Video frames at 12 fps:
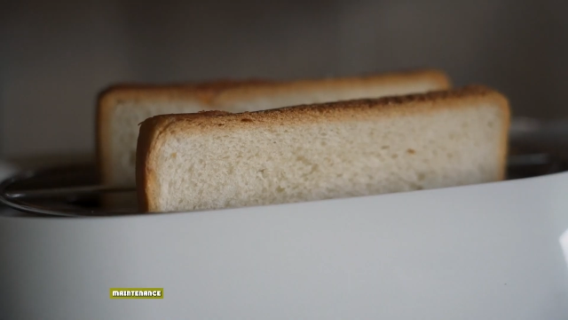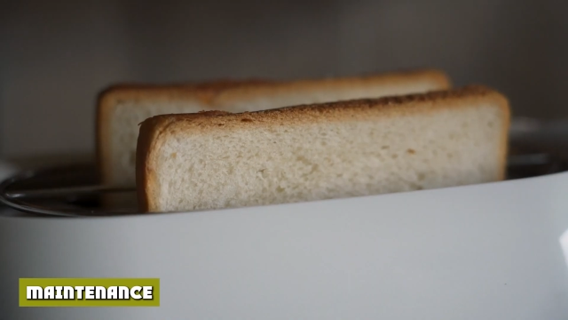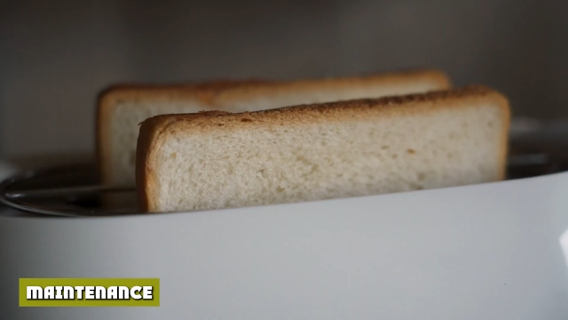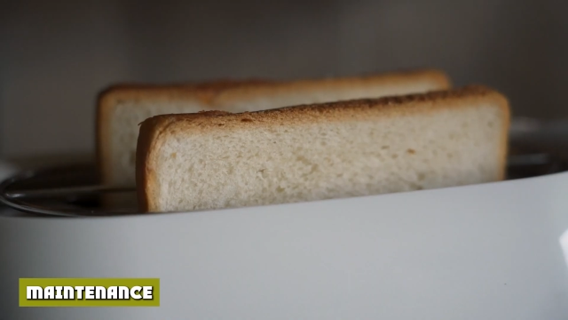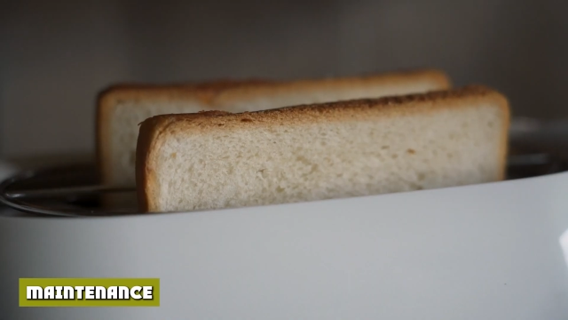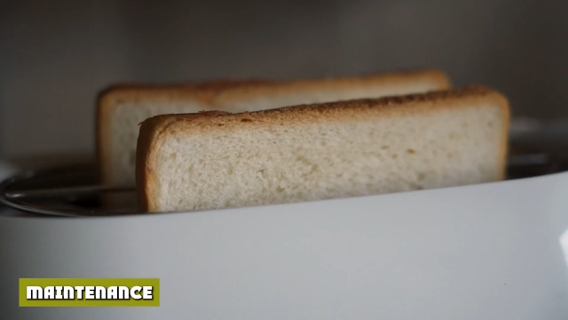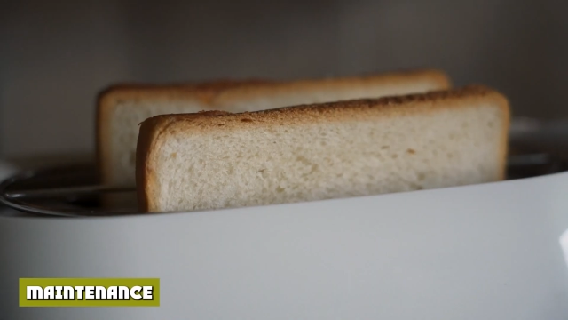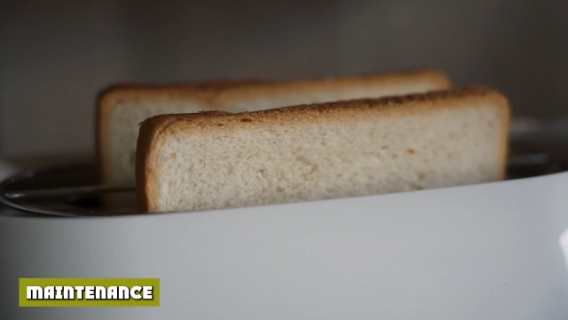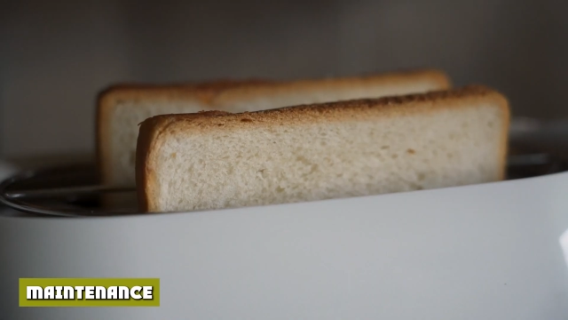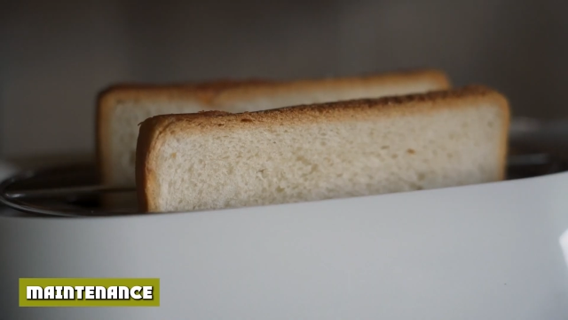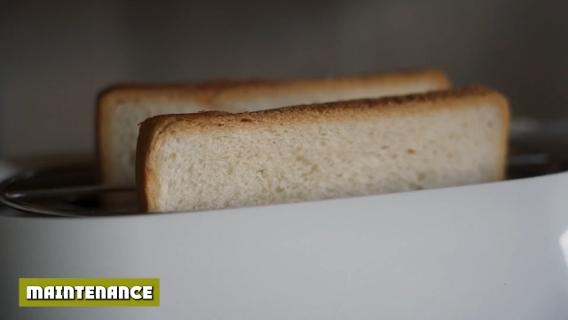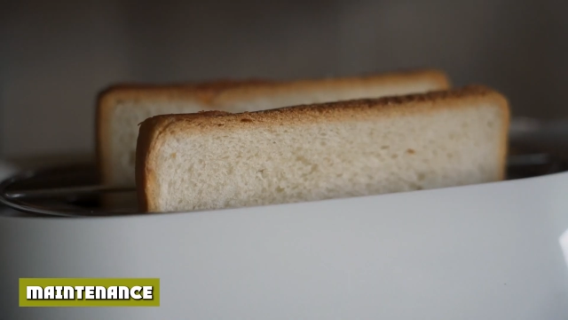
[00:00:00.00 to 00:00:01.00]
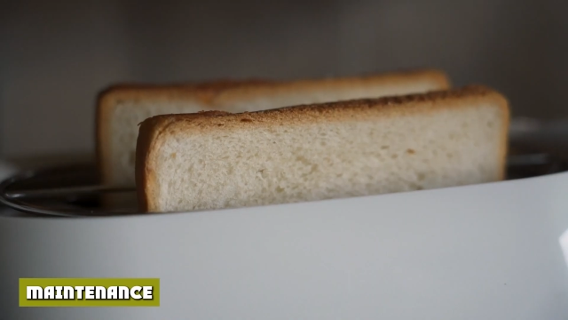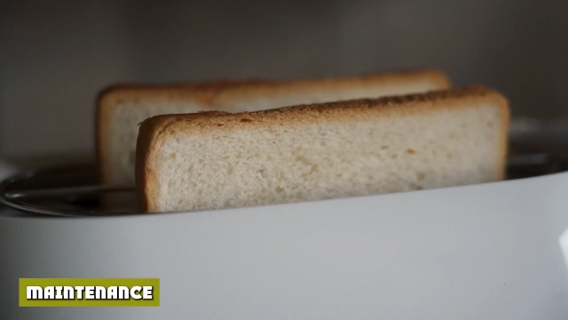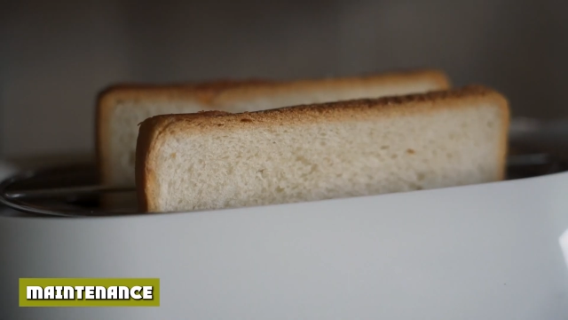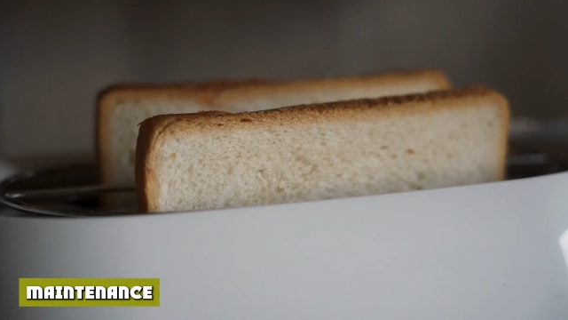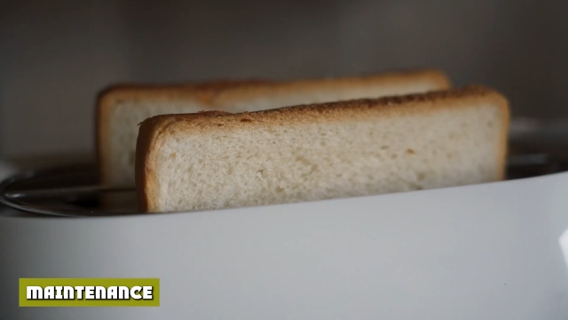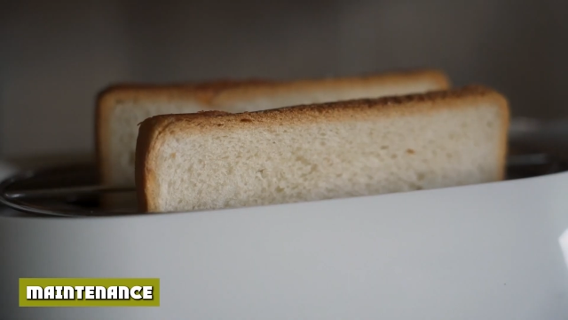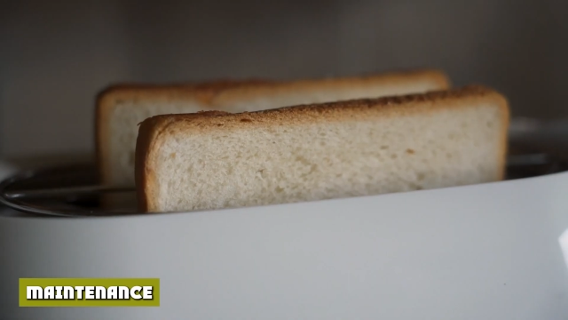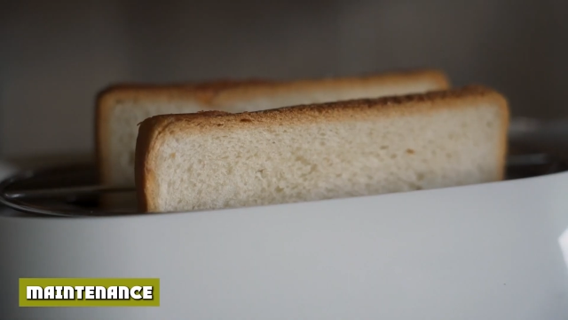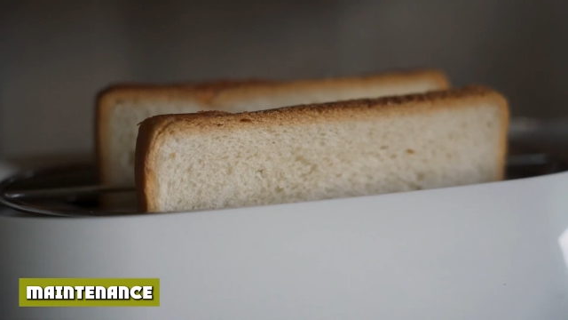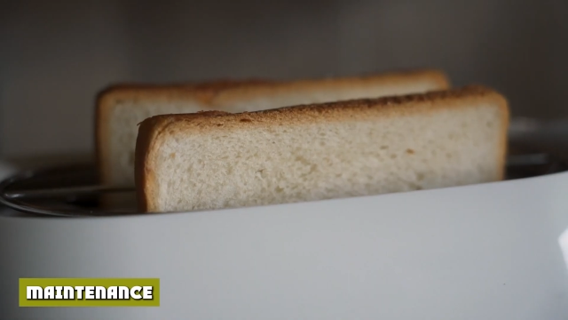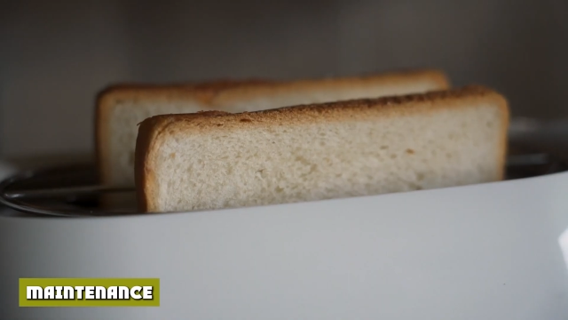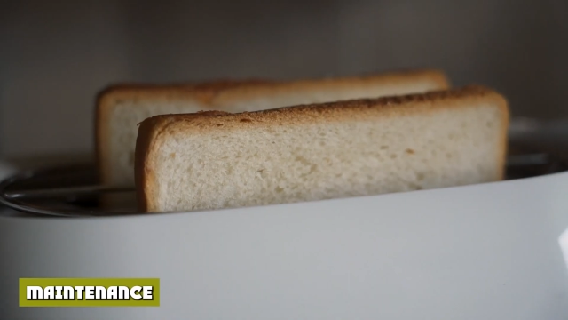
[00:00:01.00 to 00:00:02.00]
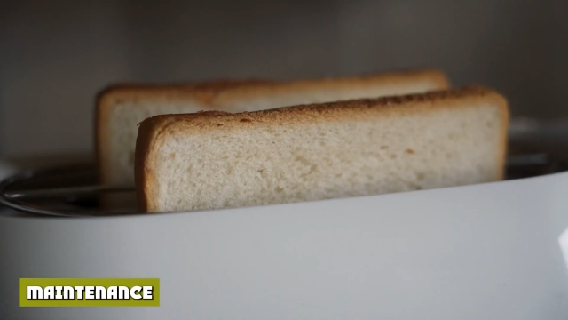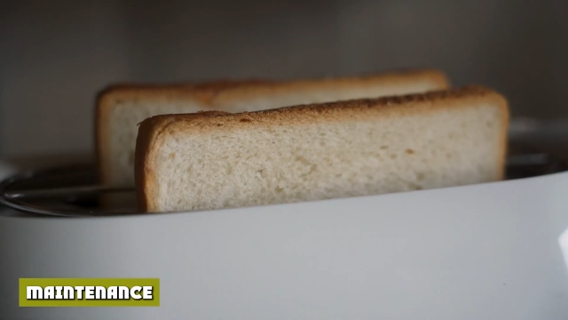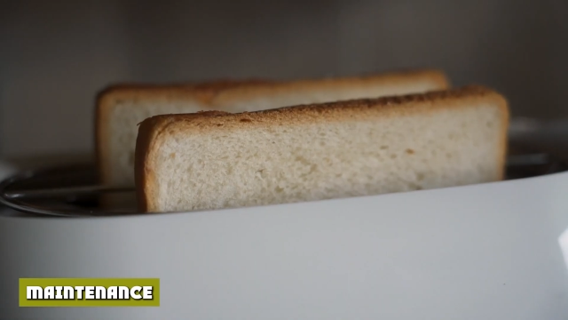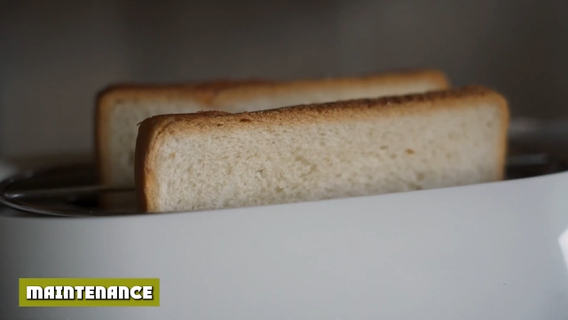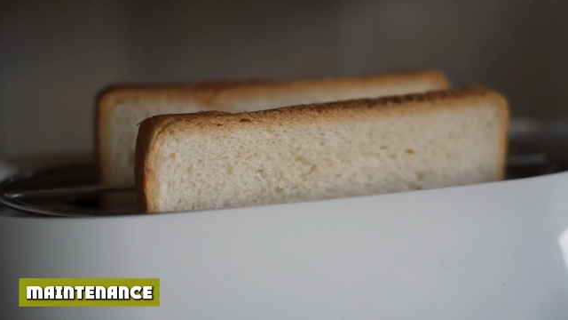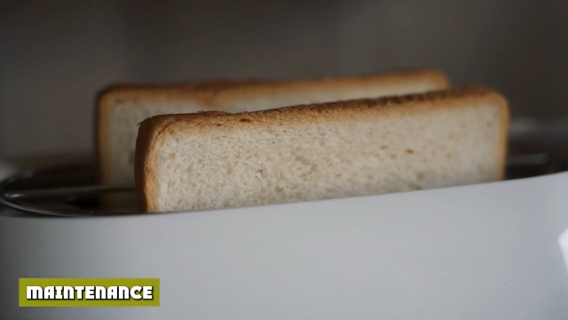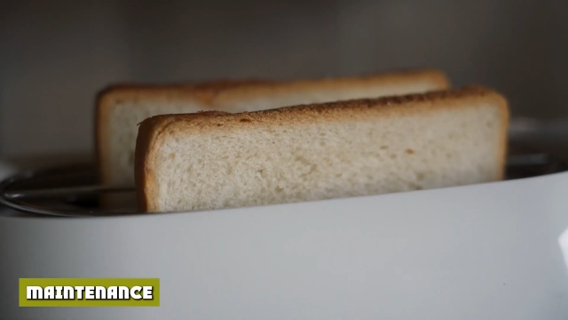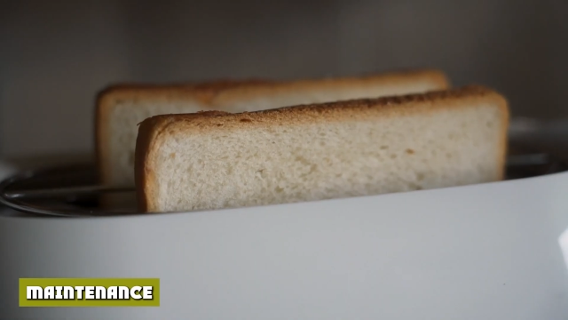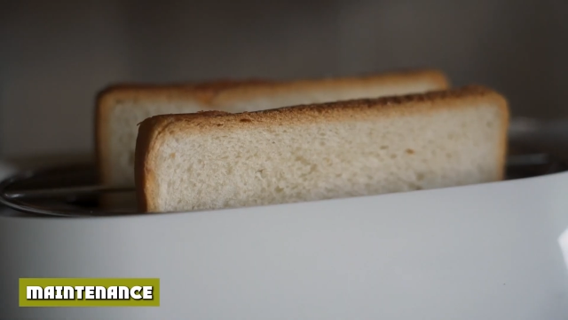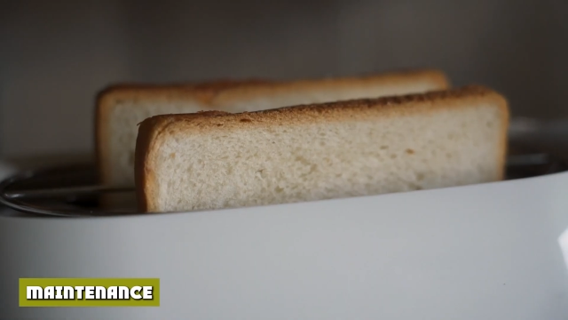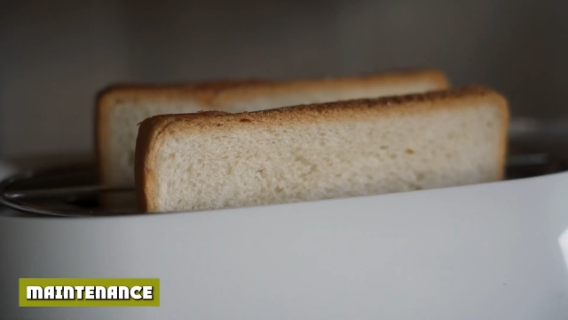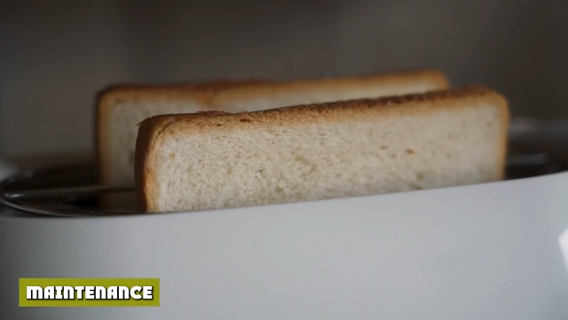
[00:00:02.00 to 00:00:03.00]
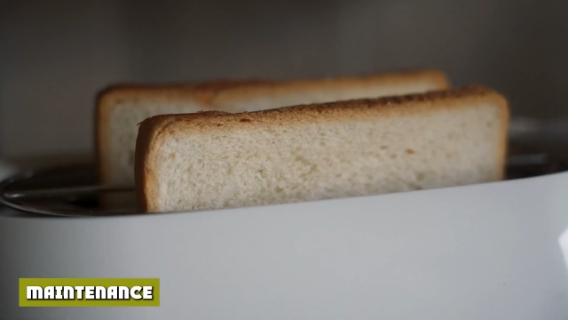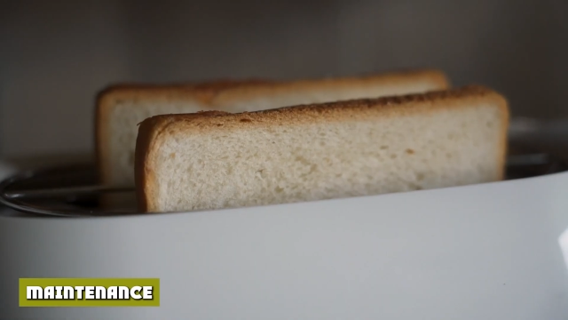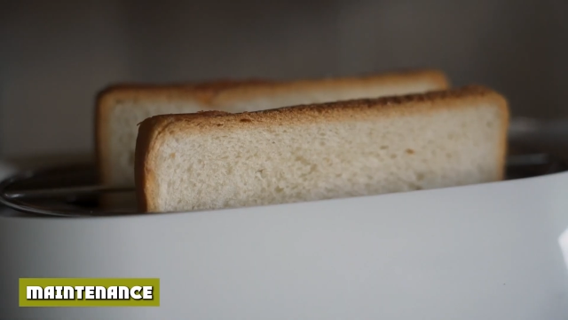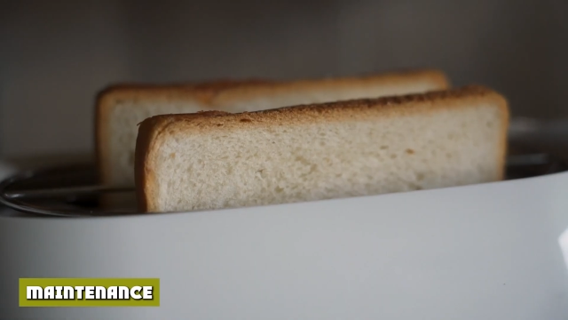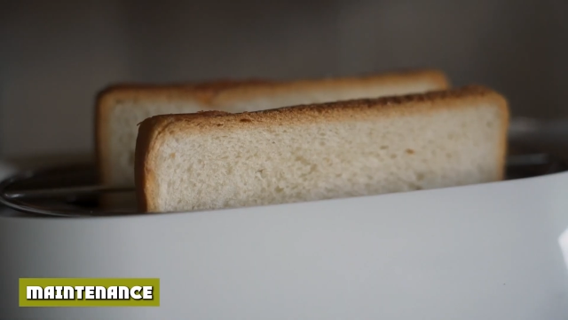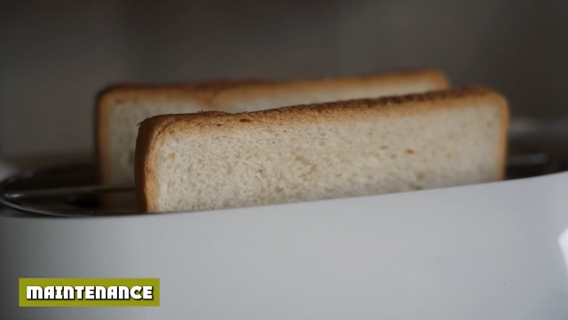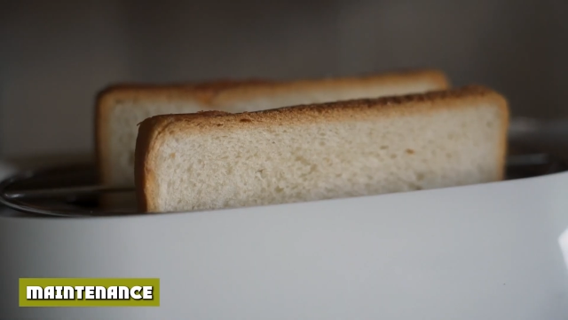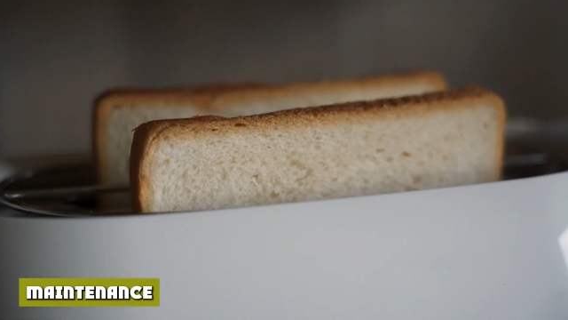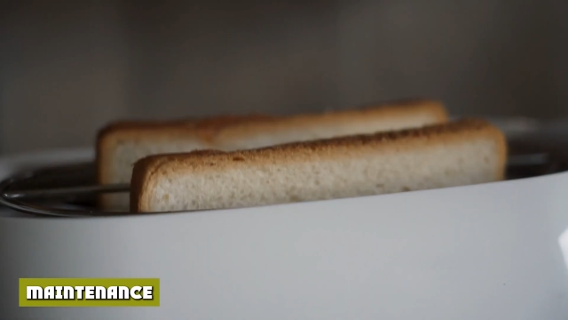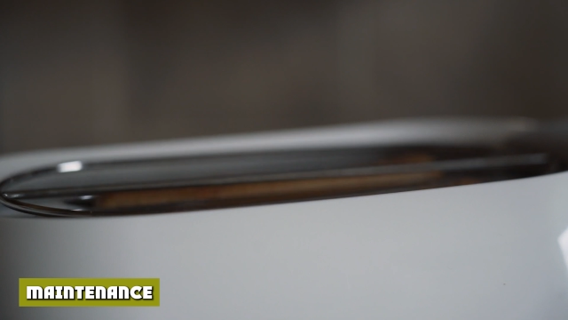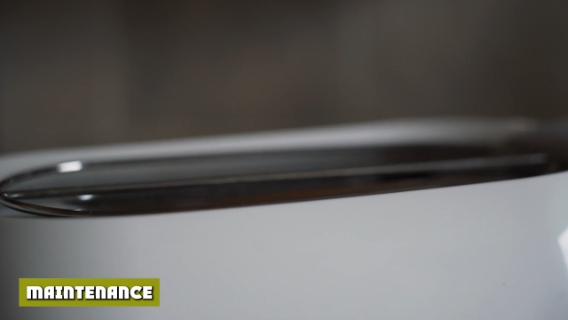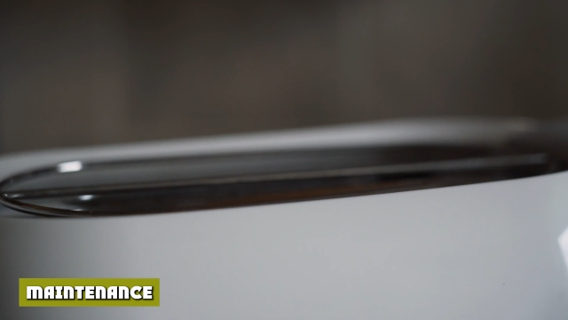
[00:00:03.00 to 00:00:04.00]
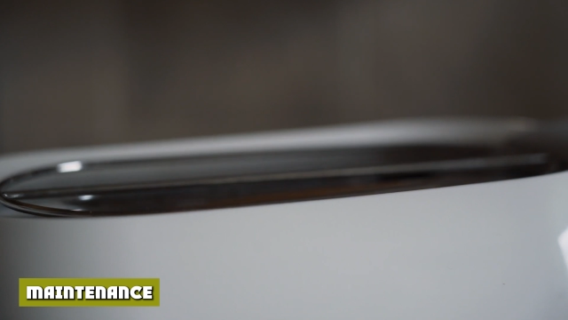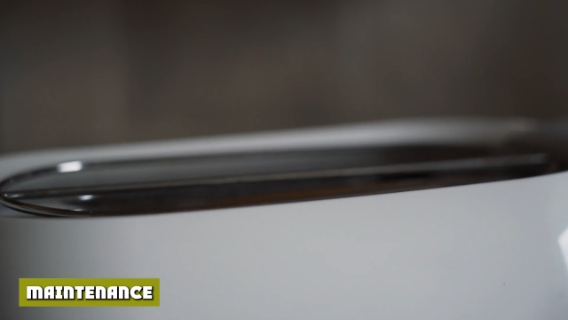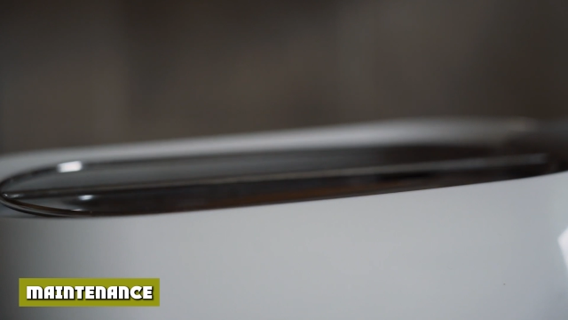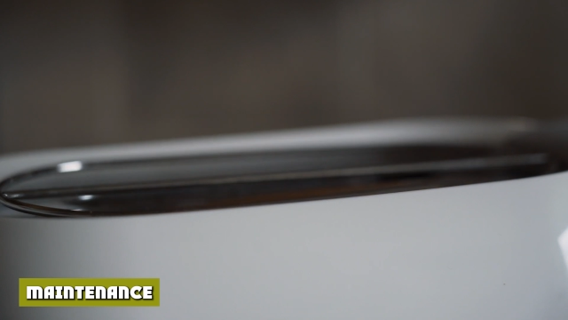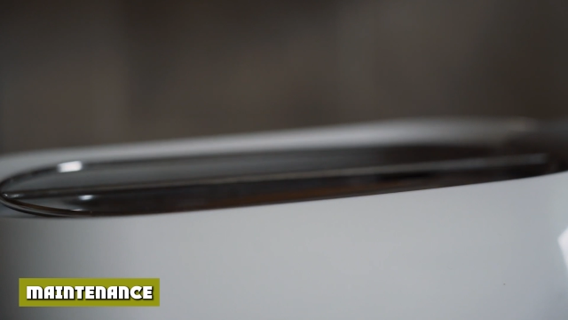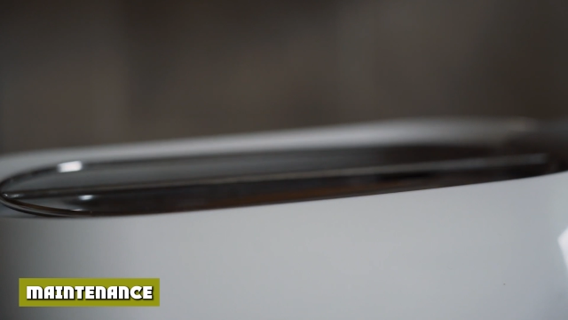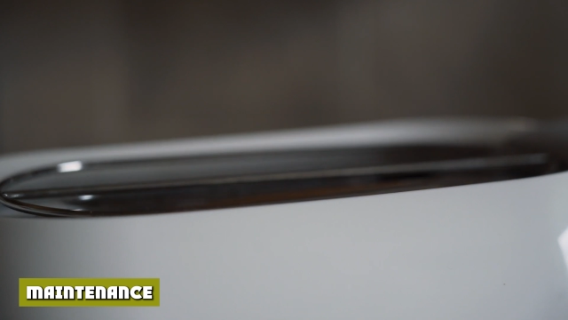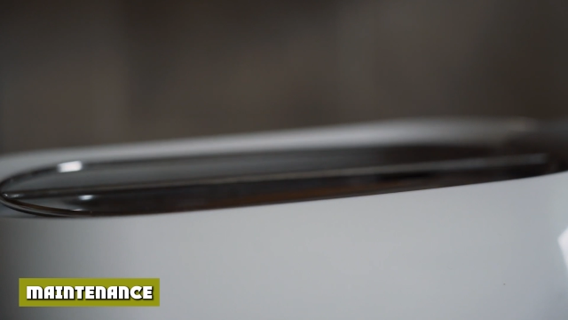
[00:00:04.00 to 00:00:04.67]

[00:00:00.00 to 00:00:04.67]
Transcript: No face is visible, so there are no lips to read.